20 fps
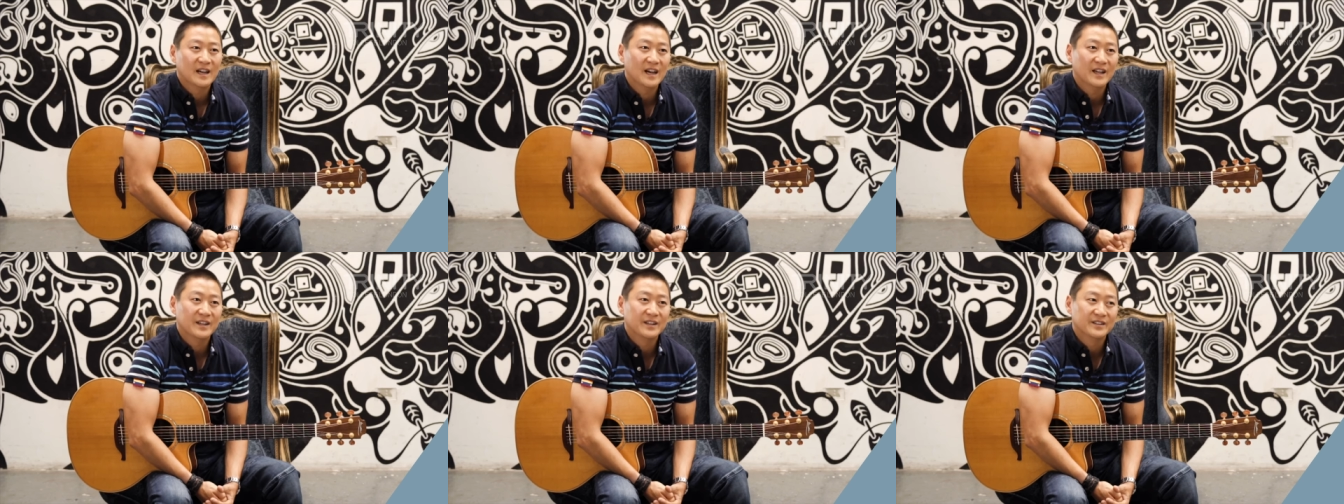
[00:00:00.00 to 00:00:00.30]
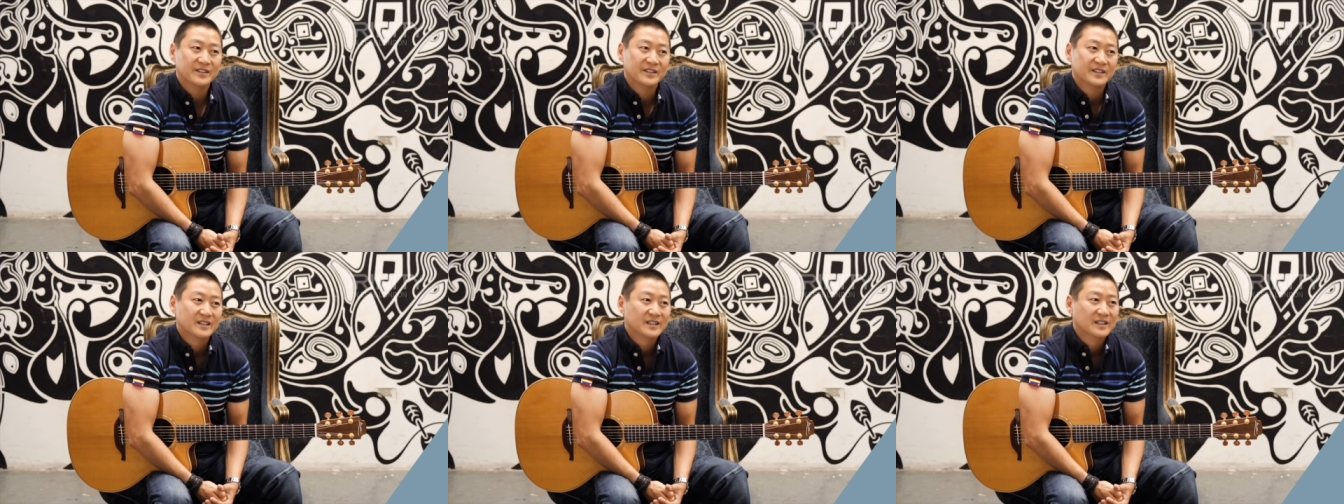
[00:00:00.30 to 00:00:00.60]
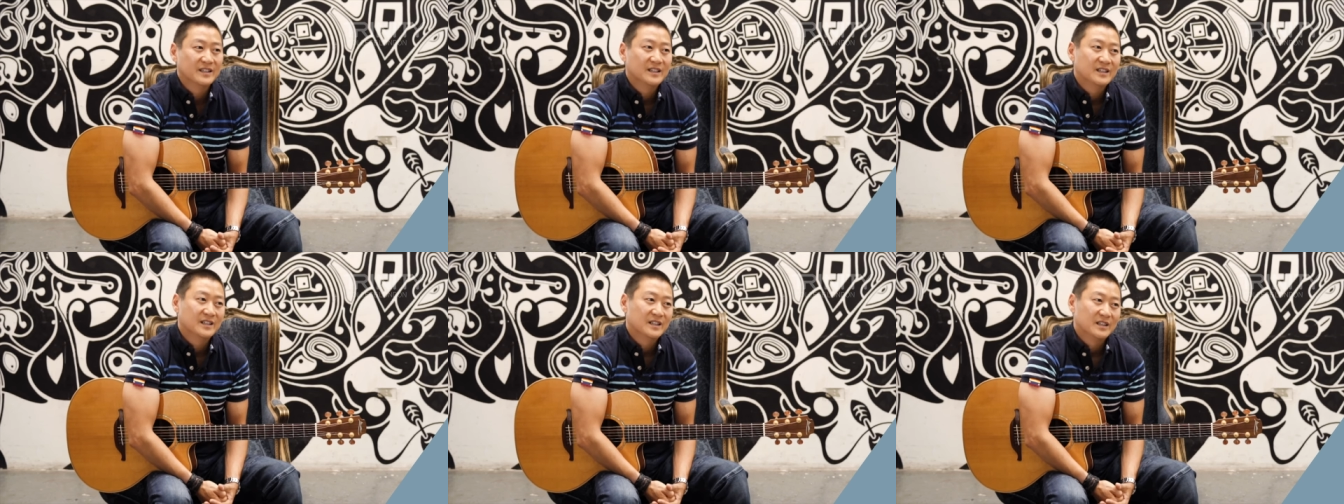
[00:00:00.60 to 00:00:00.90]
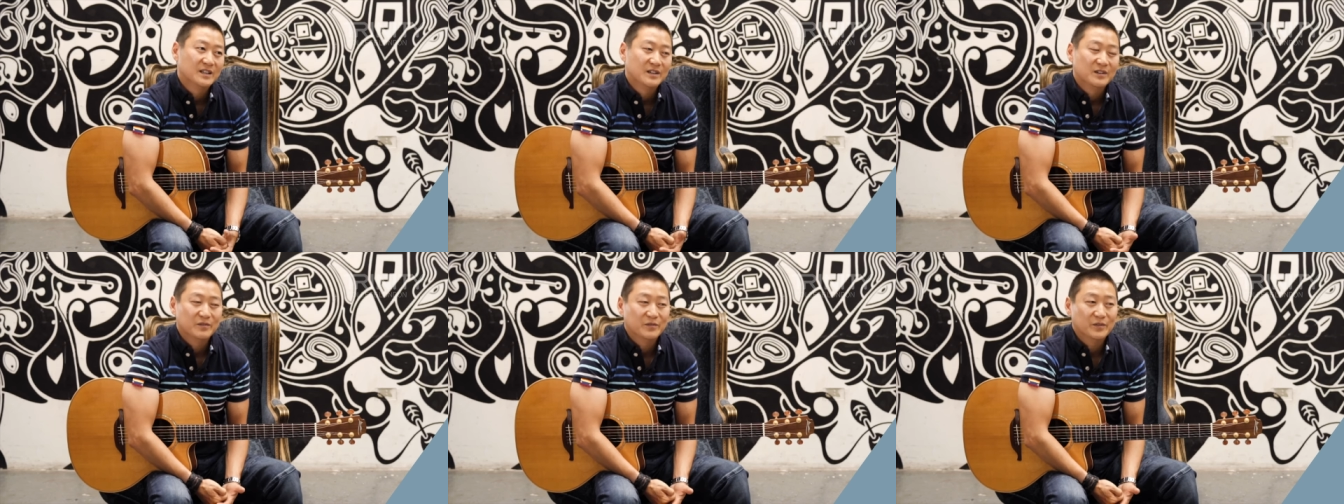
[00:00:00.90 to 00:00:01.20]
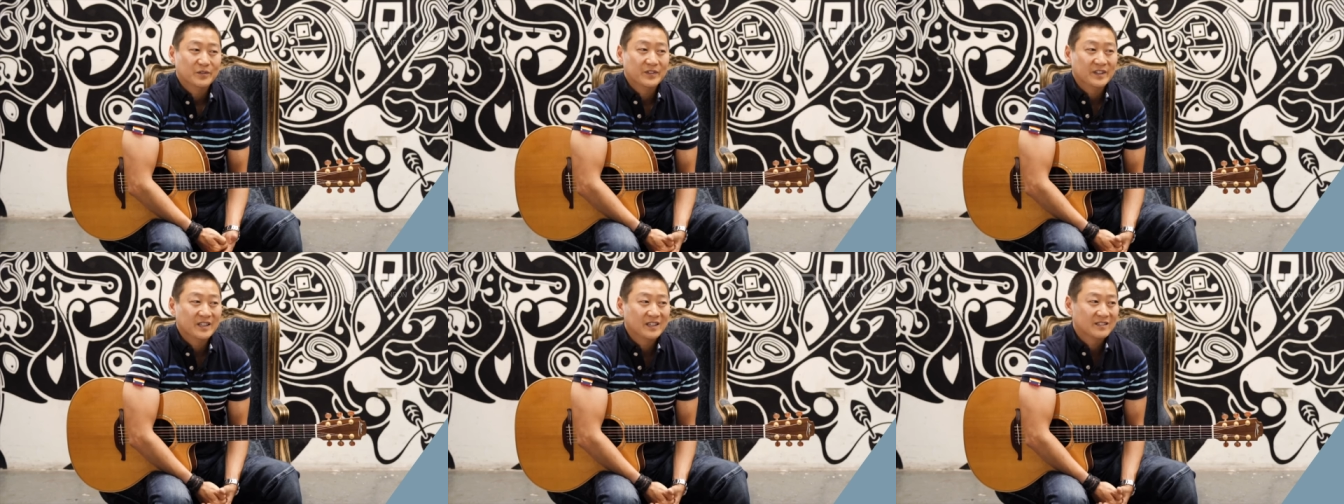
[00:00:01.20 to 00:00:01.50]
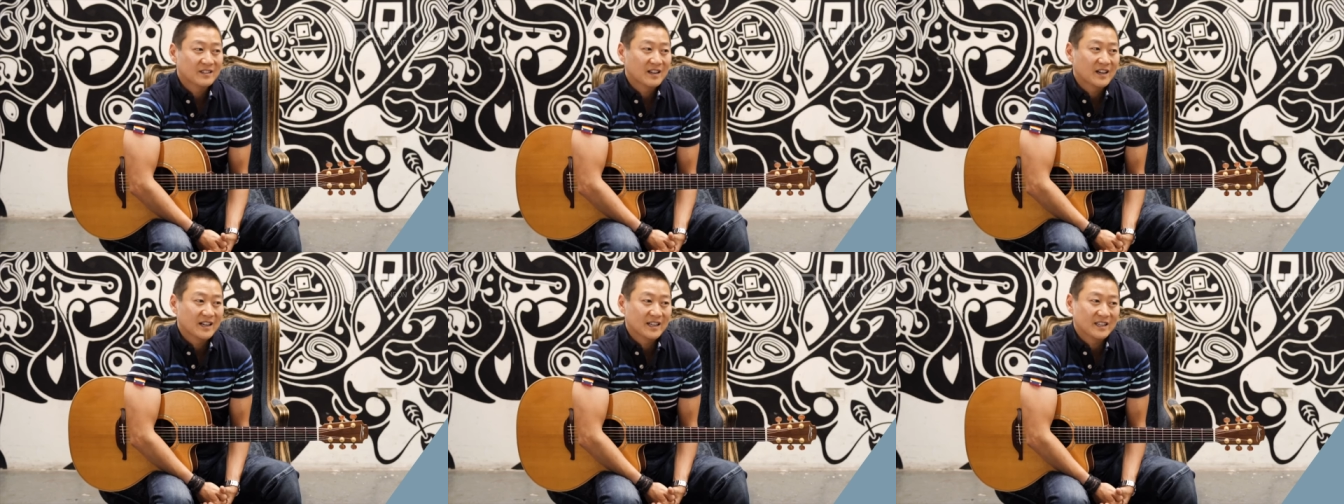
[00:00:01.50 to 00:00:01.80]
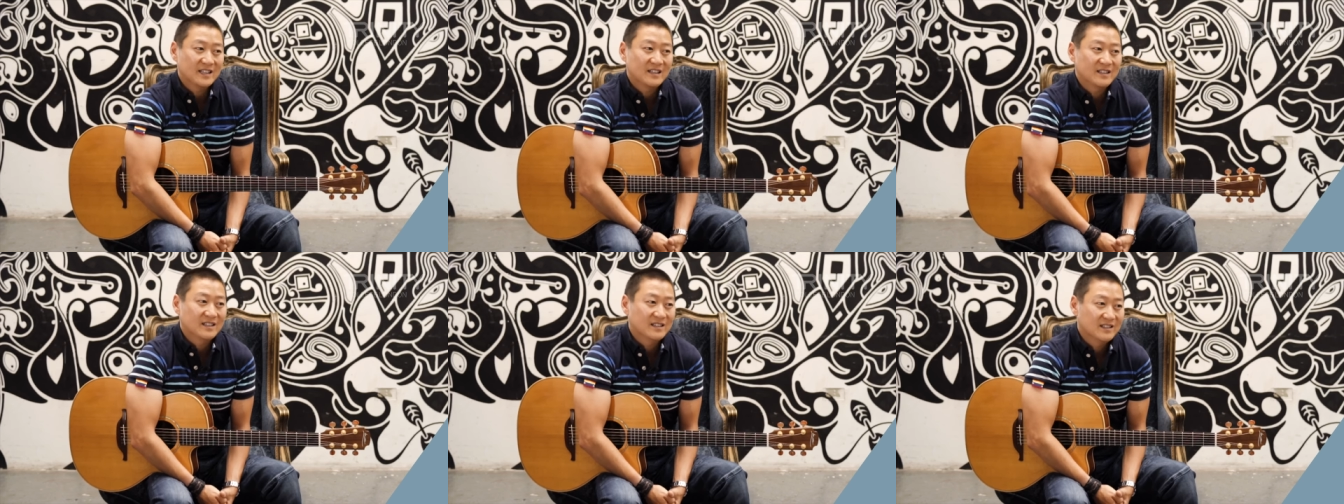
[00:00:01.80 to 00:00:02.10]
and for things
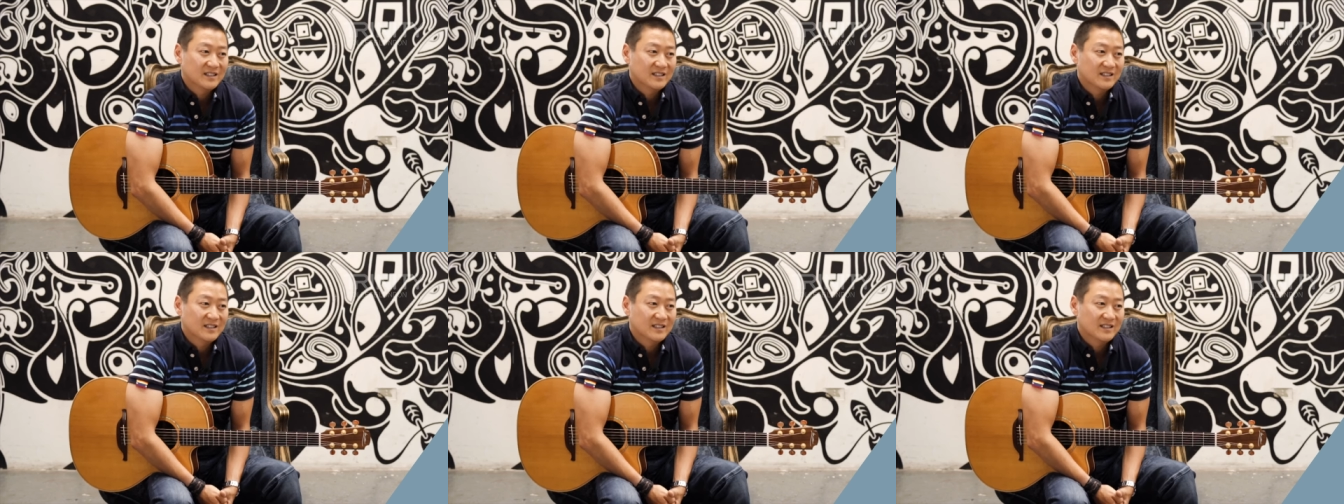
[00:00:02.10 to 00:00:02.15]
like